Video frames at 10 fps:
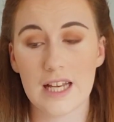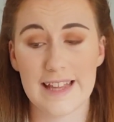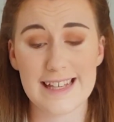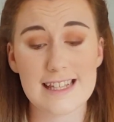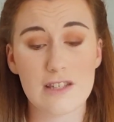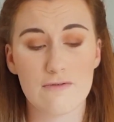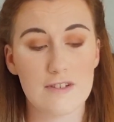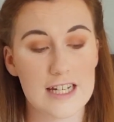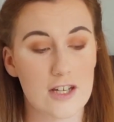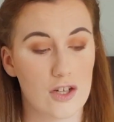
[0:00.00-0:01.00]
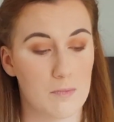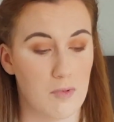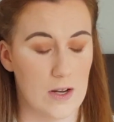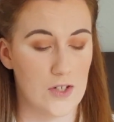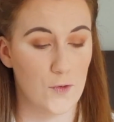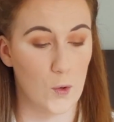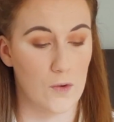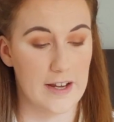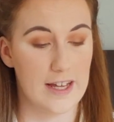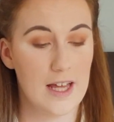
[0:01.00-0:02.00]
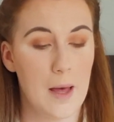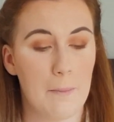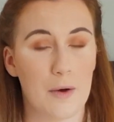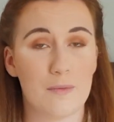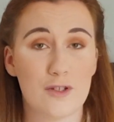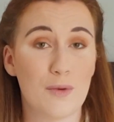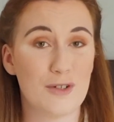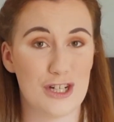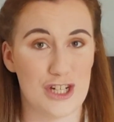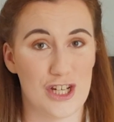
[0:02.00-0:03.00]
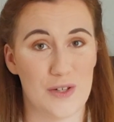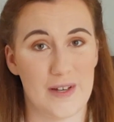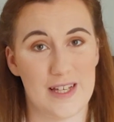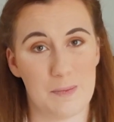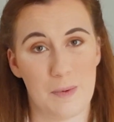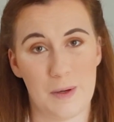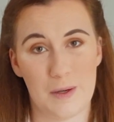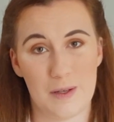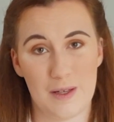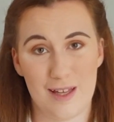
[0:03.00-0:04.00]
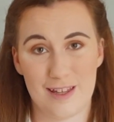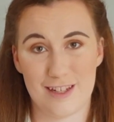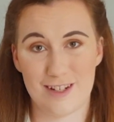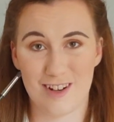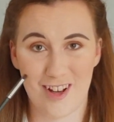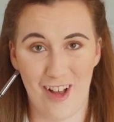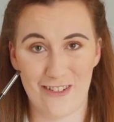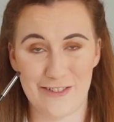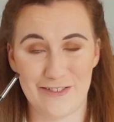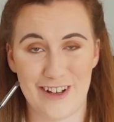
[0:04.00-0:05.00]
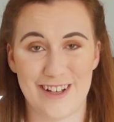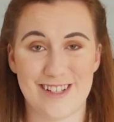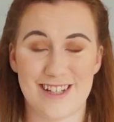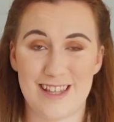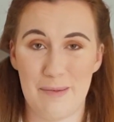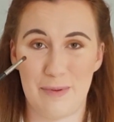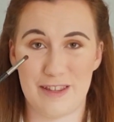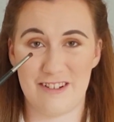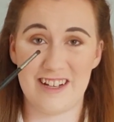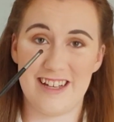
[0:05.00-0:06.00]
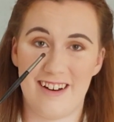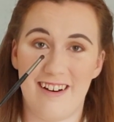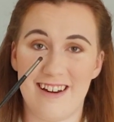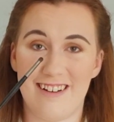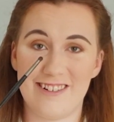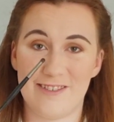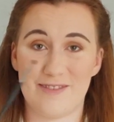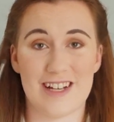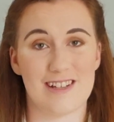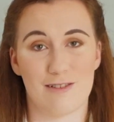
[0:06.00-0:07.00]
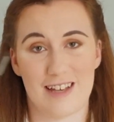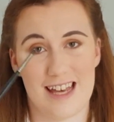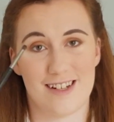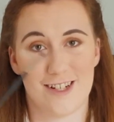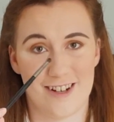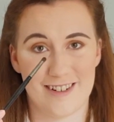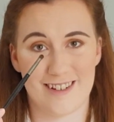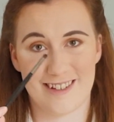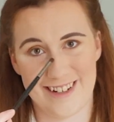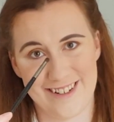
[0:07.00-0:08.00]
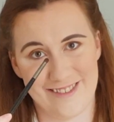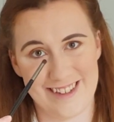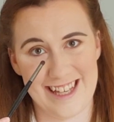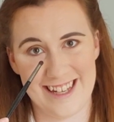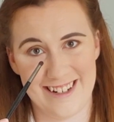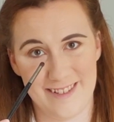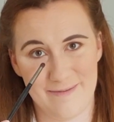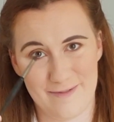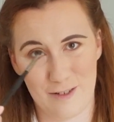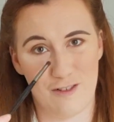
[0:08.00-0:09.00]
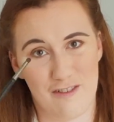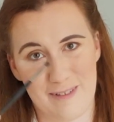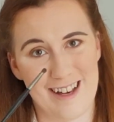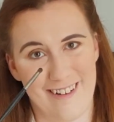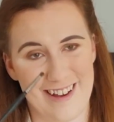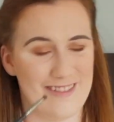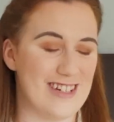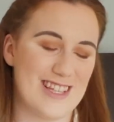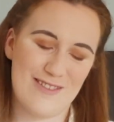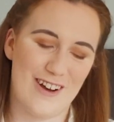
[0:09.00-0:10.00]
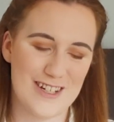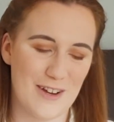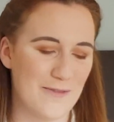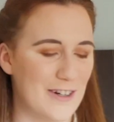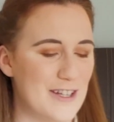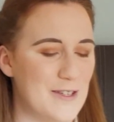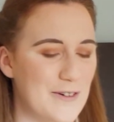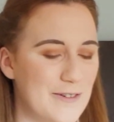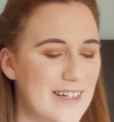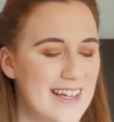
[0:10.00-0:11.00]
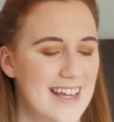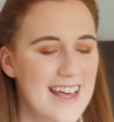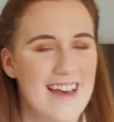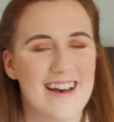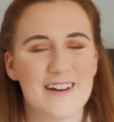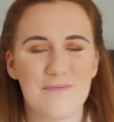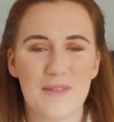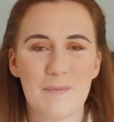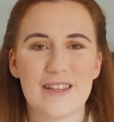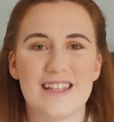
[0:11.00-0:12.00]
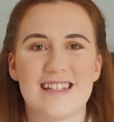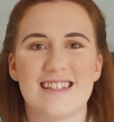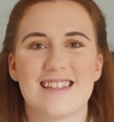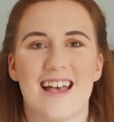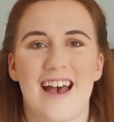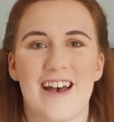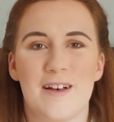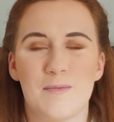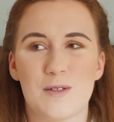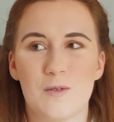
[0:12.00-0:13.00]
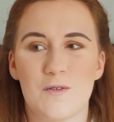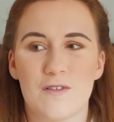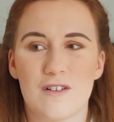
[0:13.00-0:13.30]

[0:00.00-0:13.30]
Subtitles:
And this is a really good brush for it. What I don't want to do is put the dark colour on first and then put their inner highlight on, because I'll get dark colour on the inner corner of my eye, which is what I don't want at all. But this sort of